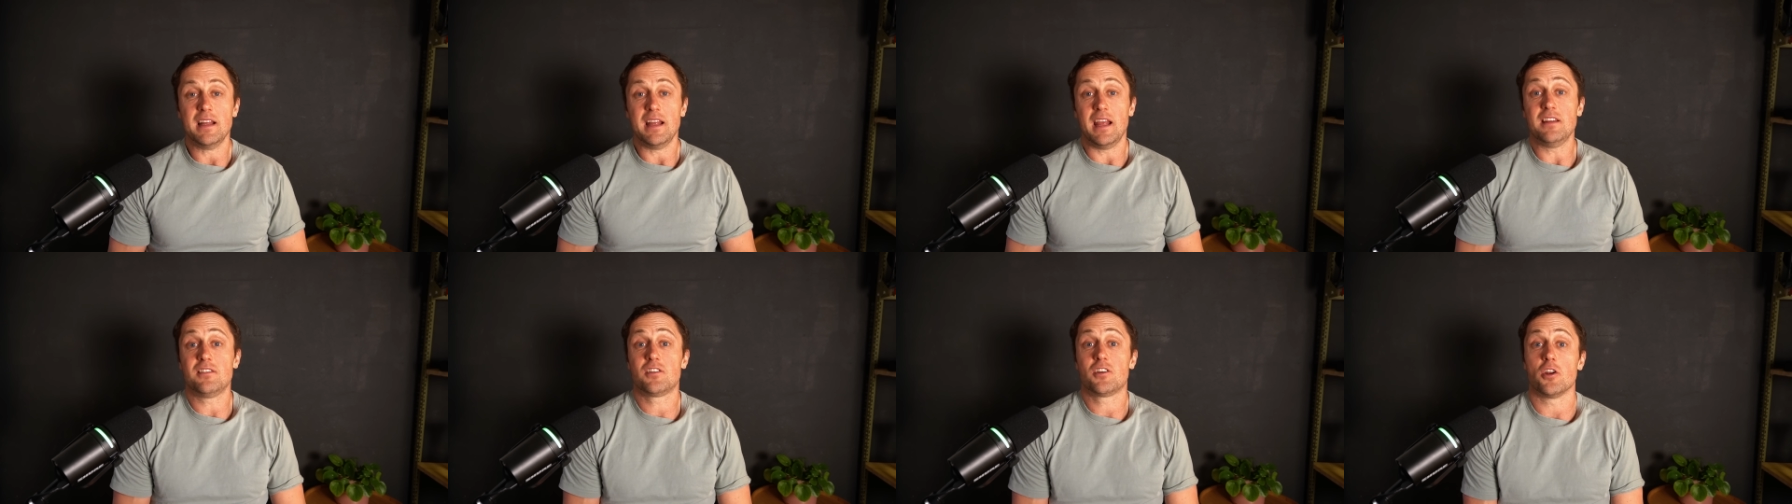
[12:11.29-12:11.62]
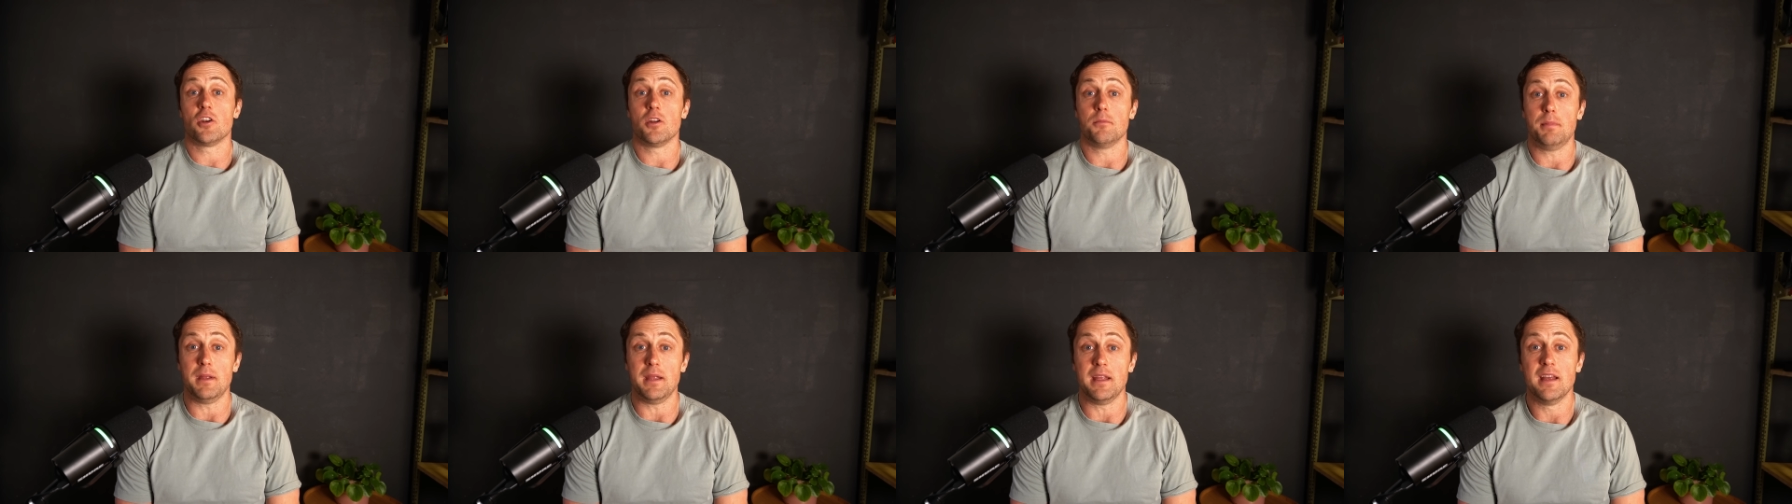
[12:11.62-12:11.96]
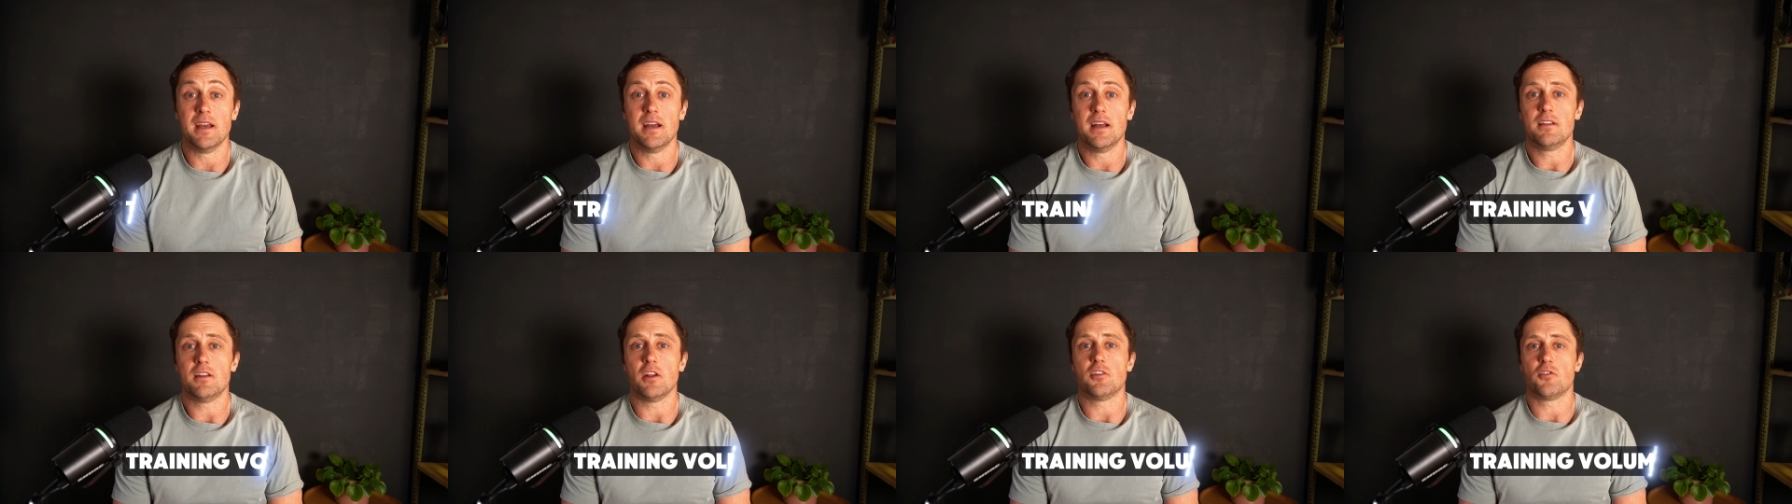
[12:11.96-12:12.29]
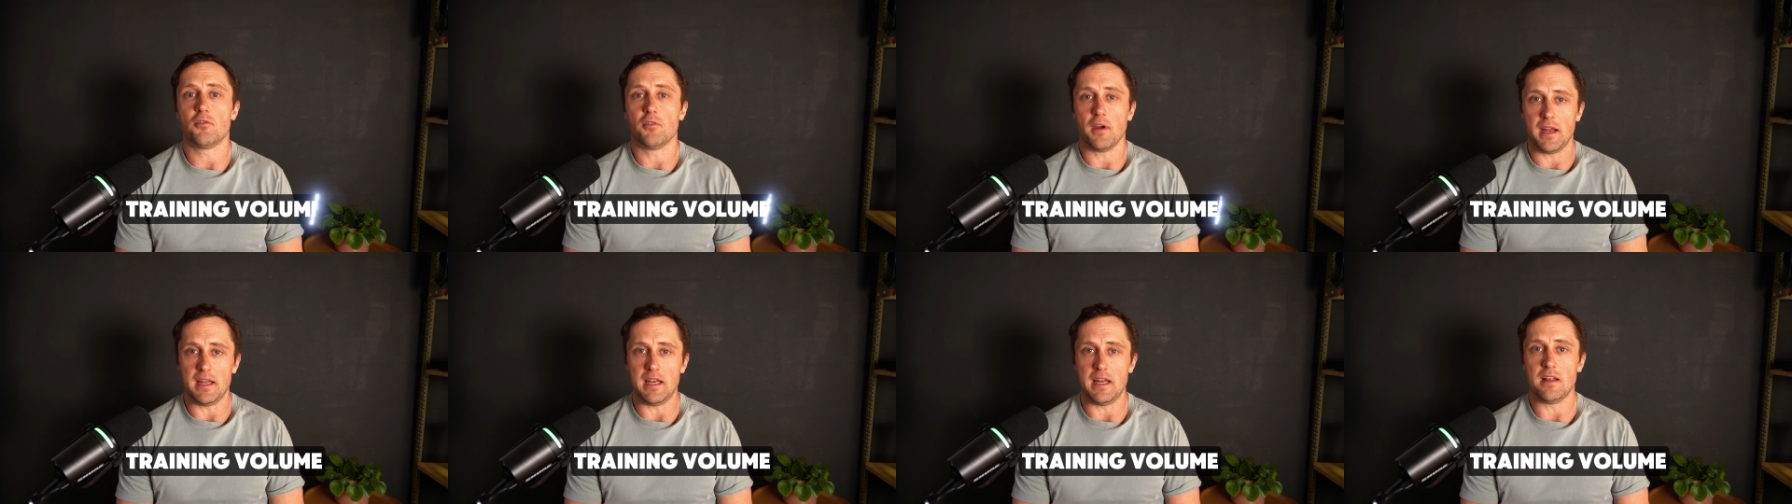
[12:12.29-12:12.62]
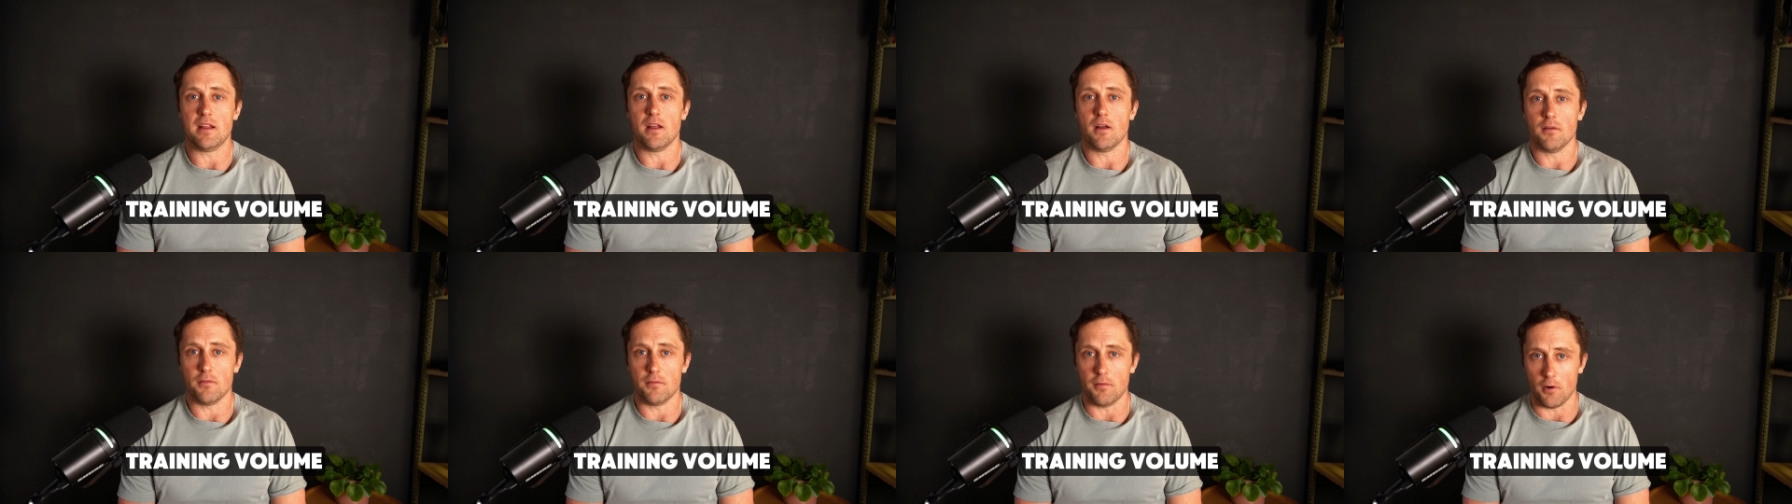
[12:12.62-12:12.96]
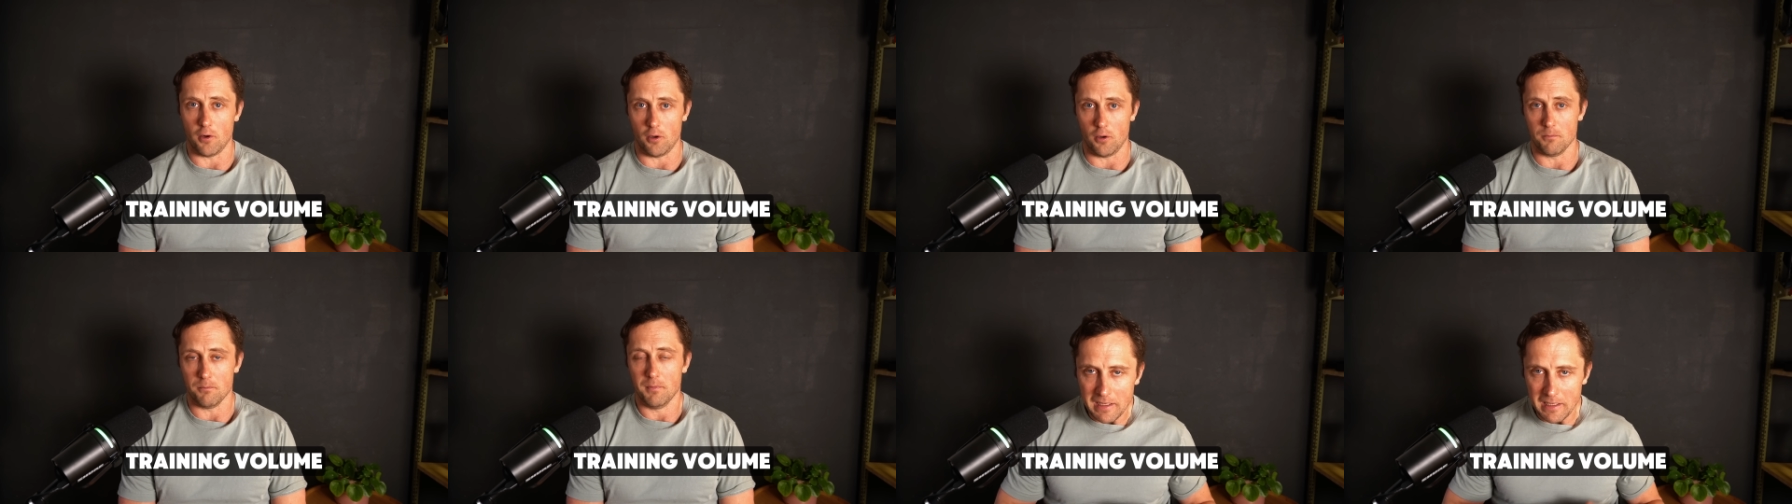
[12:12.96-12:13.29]
is going to be the training
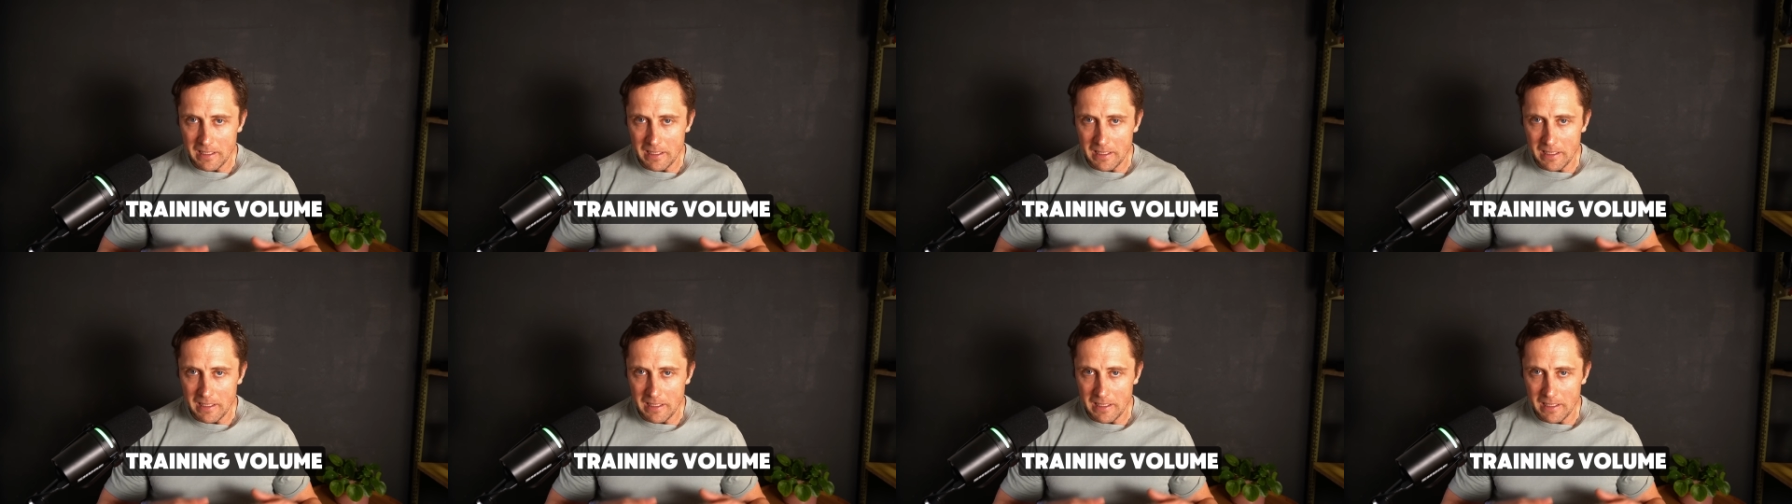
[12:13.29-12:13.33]
volume.